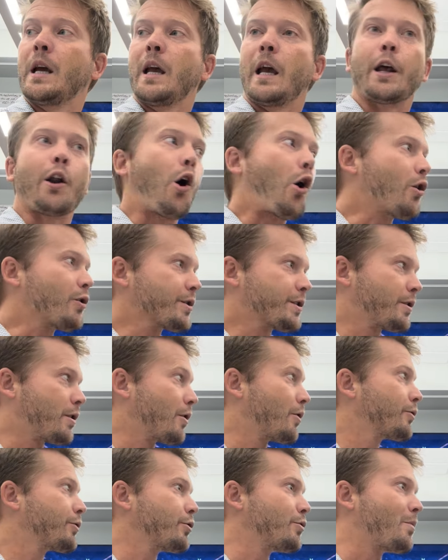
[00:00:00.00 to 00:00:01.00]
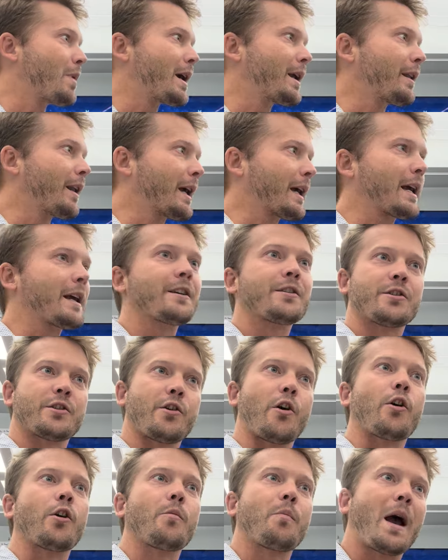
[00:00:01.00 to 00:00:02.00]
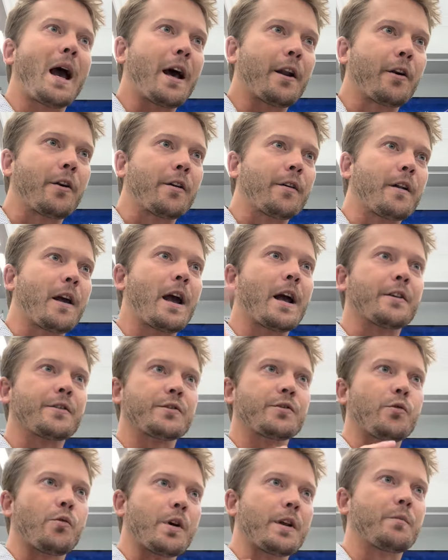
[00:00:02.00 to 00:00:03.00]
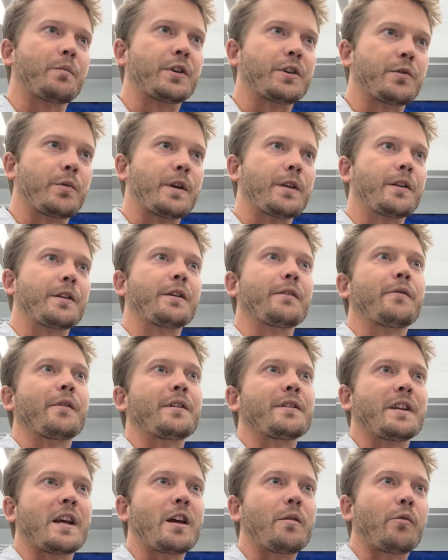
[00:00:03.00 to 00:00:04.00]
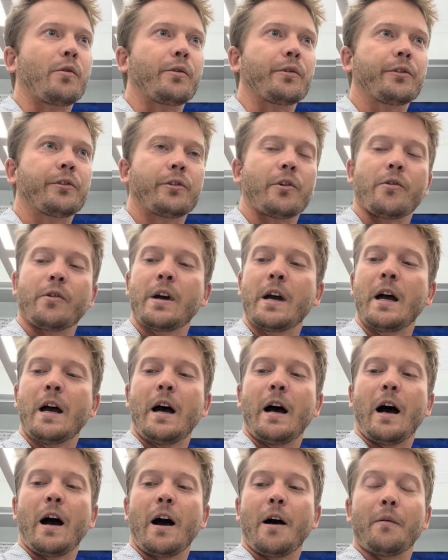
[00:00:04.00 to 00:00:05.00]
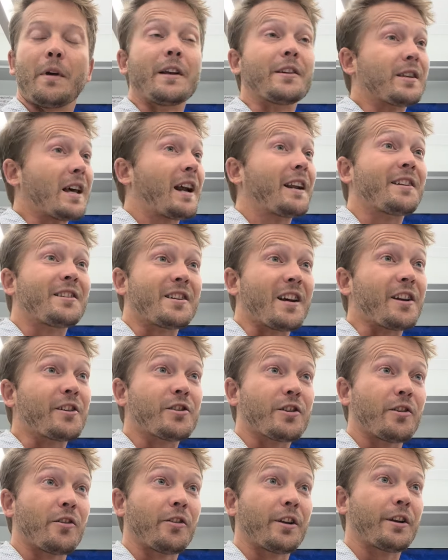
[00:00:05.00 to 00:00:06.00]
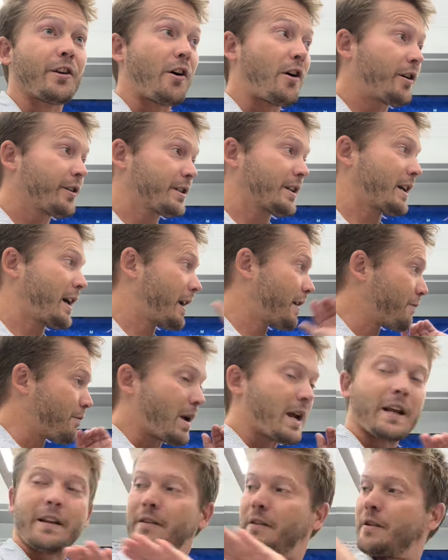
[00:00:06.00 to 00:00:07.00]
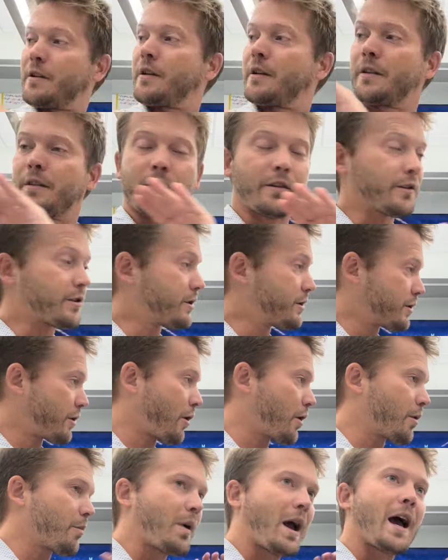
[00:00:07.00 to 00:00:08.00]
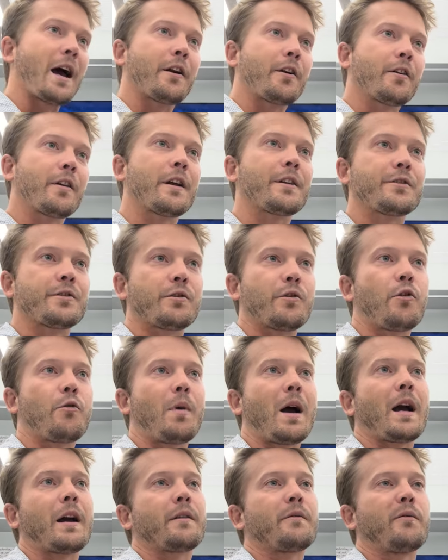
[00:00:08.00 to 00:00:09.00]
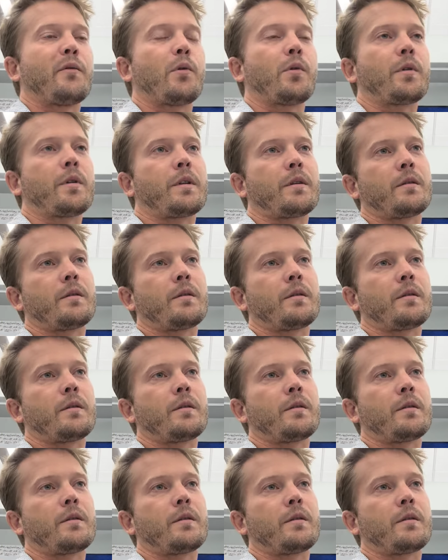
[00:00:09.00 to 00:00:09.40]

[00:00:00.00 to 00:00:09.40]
And also you made like a star pattern as you went between the different tables. So is that intentional at all to kind of make the star pattern as you go back and forth?